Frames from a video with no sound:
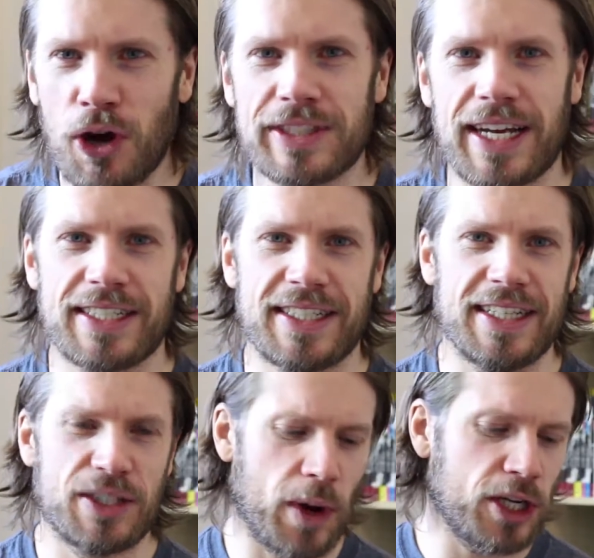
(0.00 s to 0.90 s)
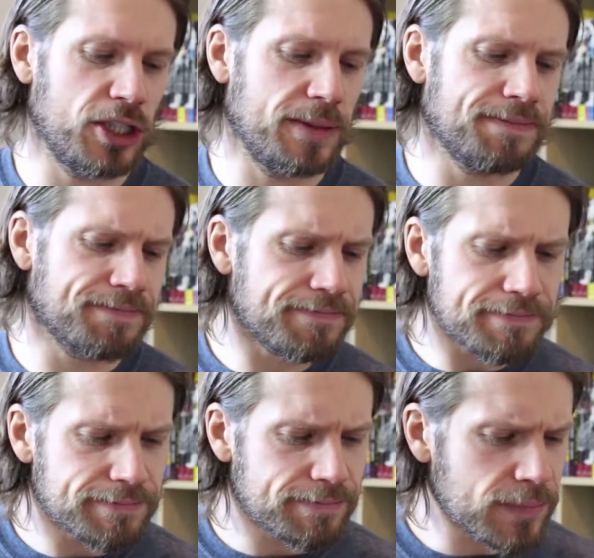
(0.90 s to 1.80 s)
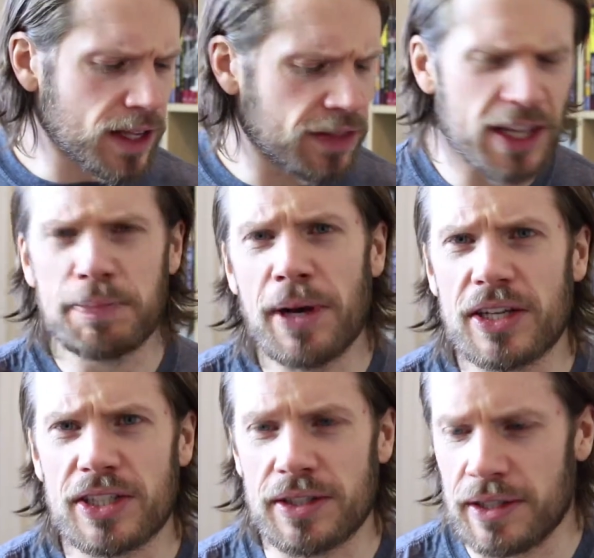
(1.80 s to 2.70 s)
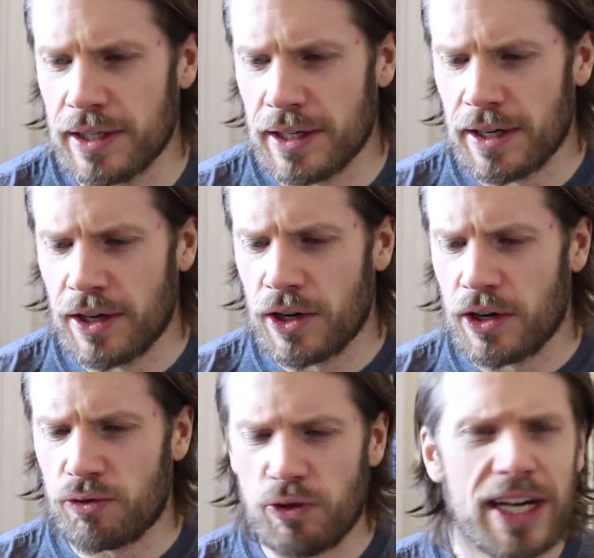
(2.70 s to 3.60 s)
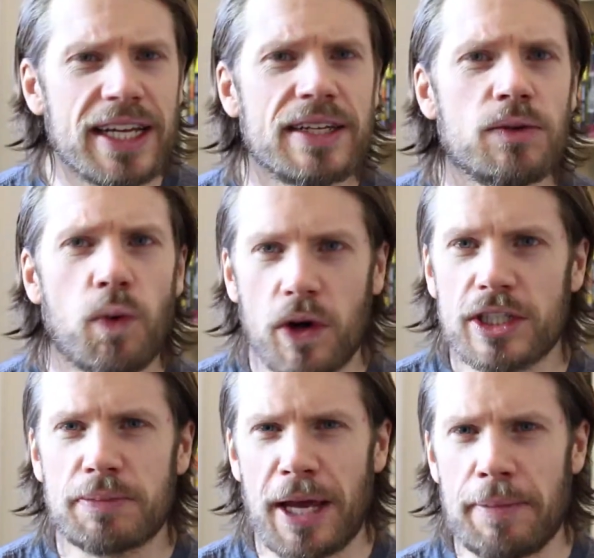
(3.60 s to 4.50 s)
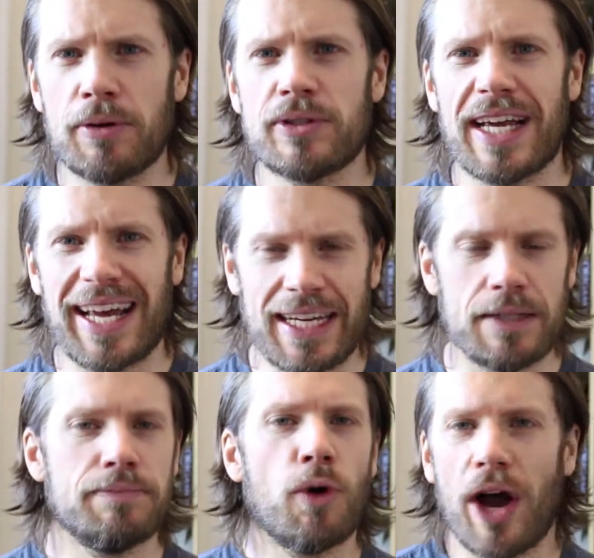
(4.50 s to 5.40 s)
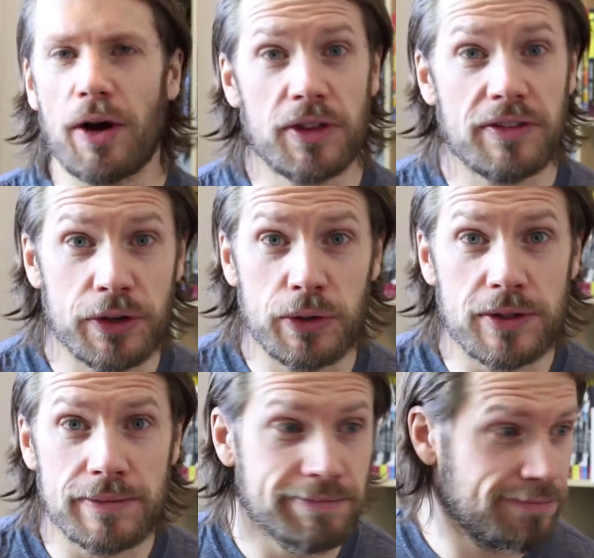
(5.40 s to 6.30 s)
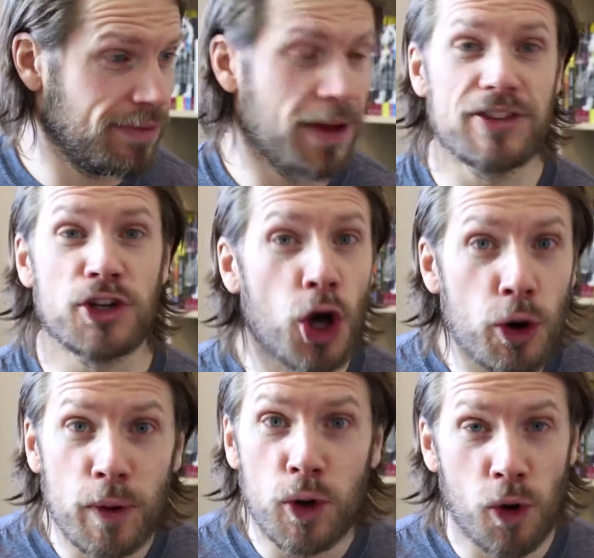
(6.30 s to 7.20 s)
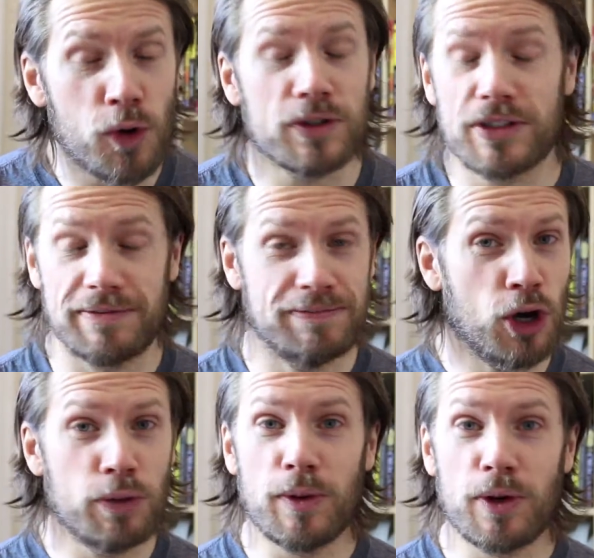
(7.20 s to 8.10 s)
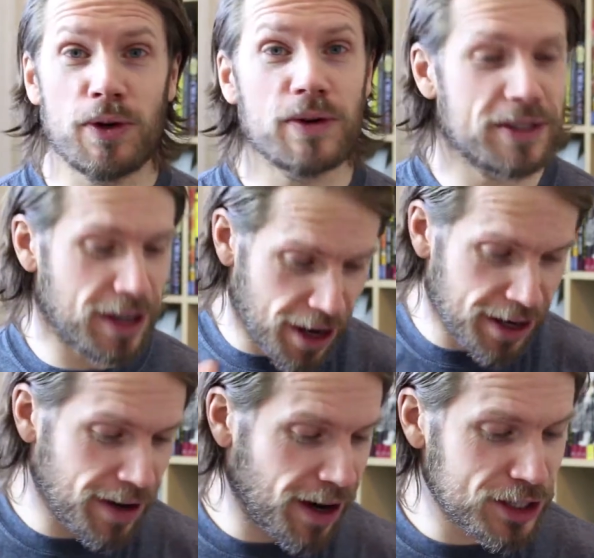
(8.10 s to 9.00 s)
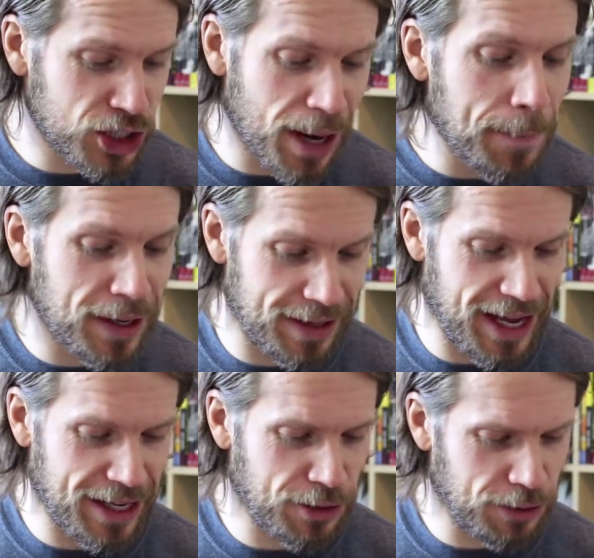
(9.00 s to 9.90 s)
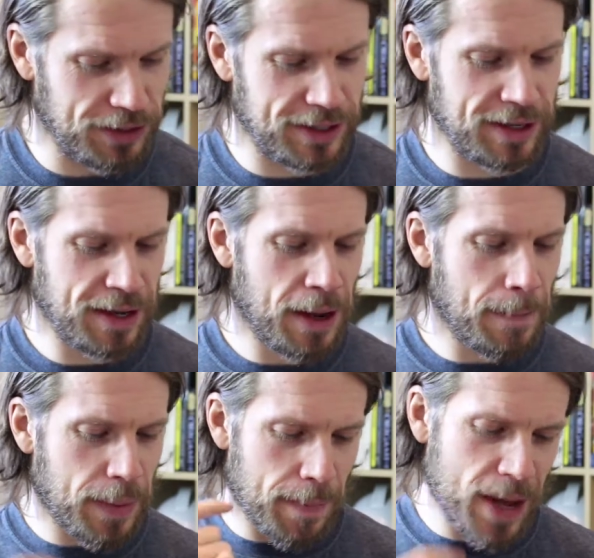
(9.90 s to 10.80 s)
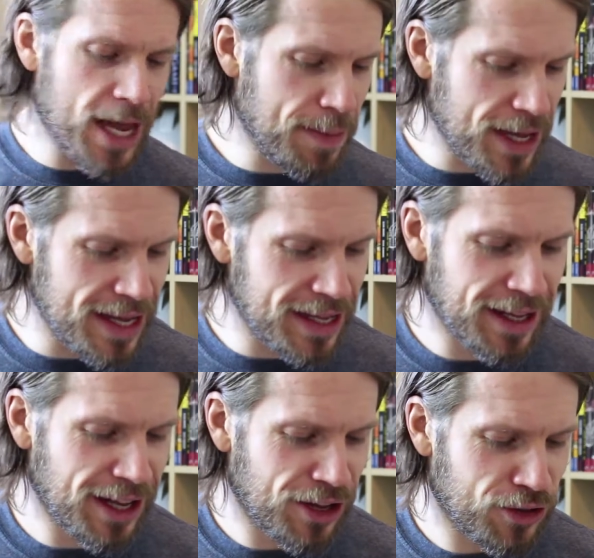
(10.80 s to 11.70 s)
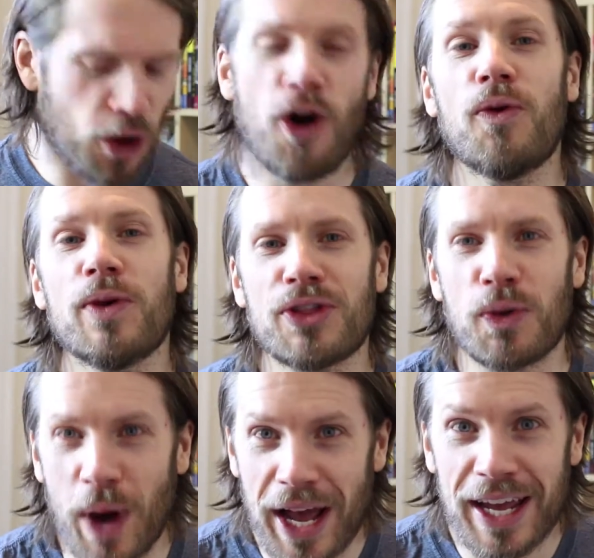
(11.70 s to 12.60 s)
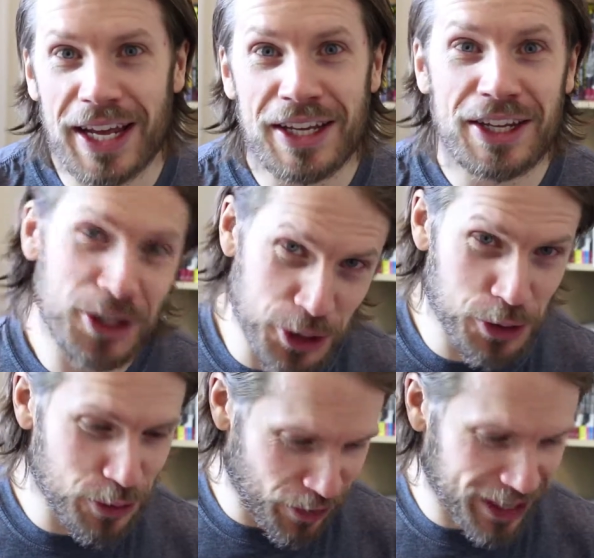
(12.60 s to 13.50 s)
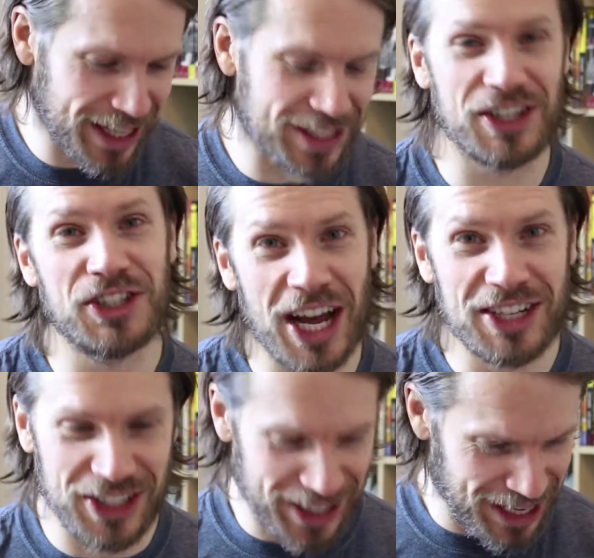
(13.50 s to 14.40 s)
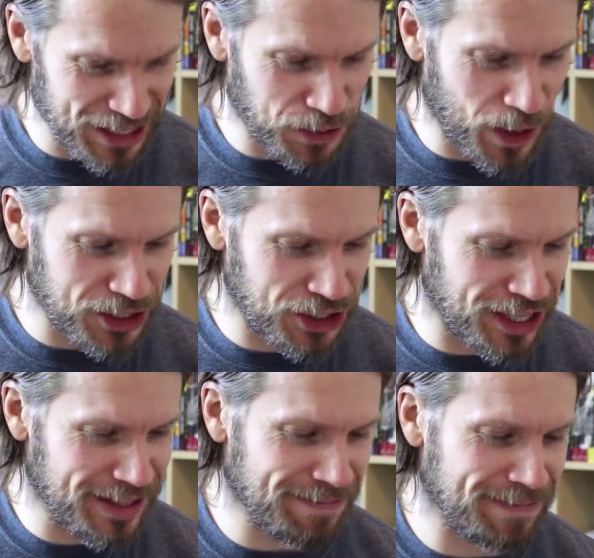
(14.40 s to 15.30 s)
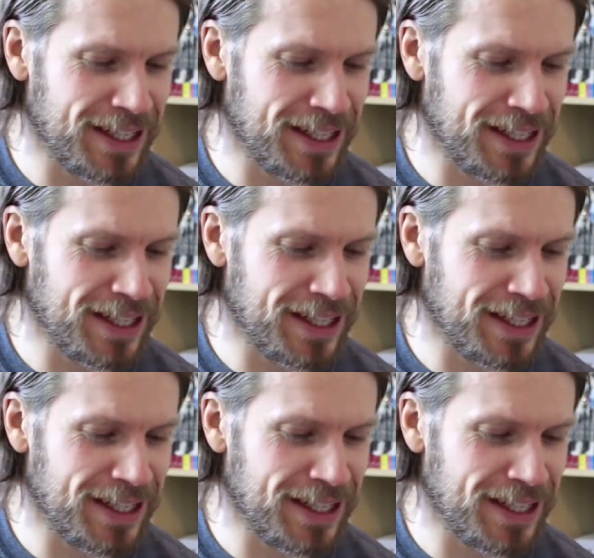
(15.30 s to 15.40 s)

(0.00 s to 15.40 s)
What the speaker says: context to this question. This person really wants people to eat more healthy foods. It's a noble cause, I champion that cause, but maybe not with the way you fucking suggest in this question.